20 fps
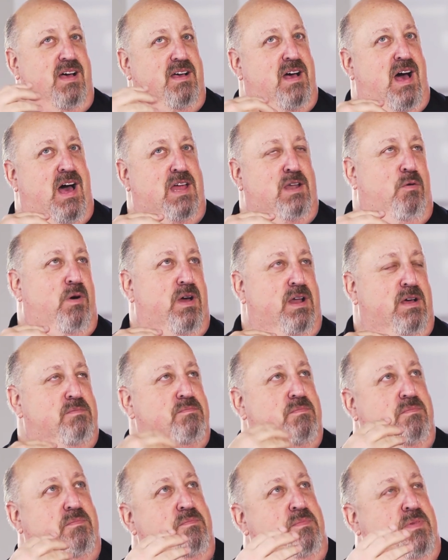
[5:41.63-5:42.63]
I don't want to
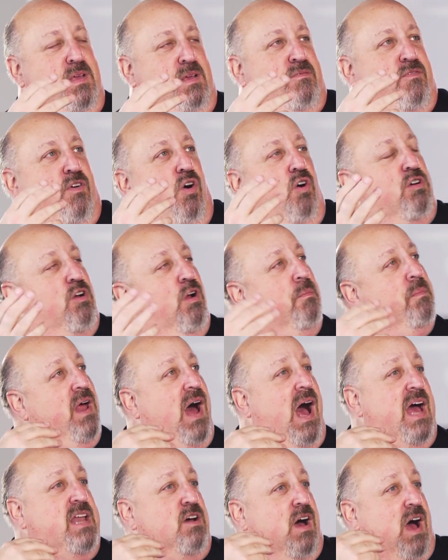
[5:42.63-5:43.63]
be vulgar, but
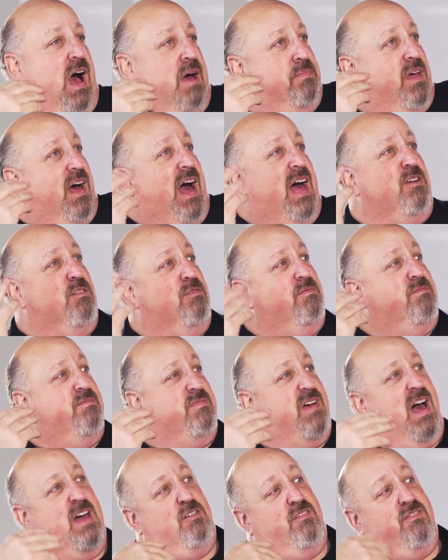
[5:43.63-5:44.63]
I
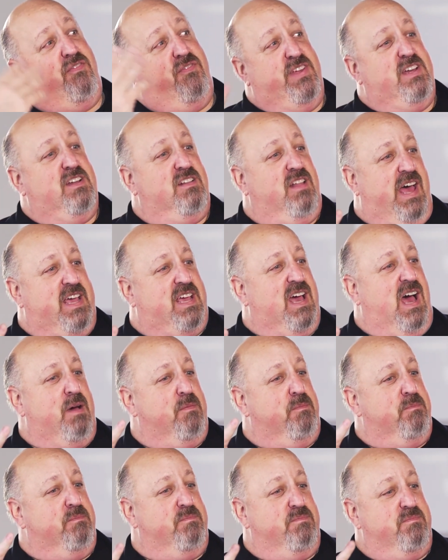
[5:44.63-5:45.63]
don't feel like I'm
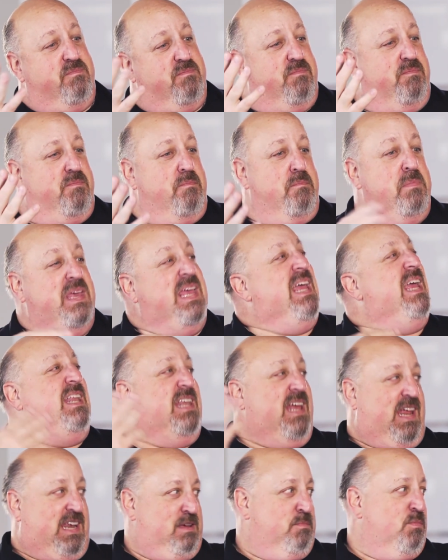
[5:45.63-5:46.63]
mean
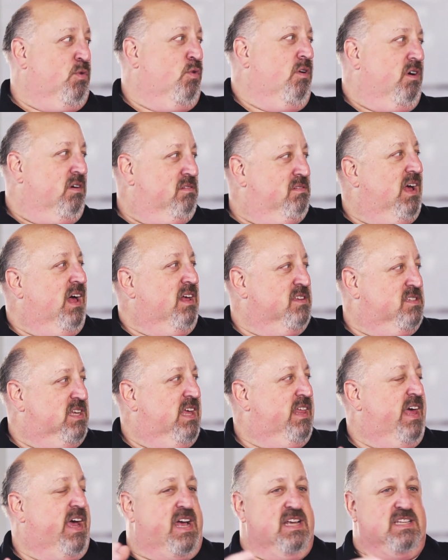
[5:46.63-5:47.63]
anymore. I'll say
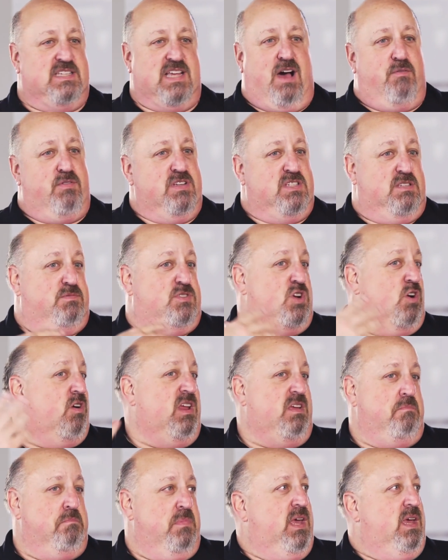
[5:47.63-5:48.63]
that because I was
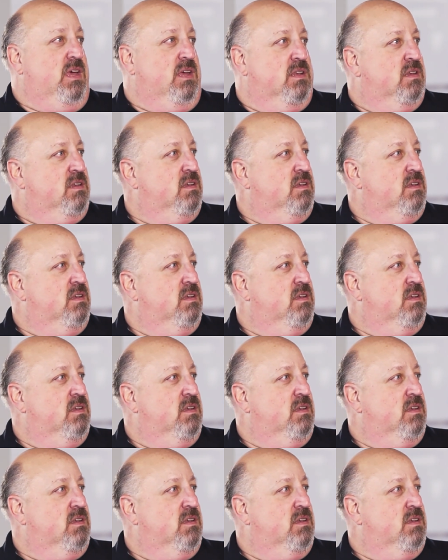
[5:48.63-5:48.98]
turning mean,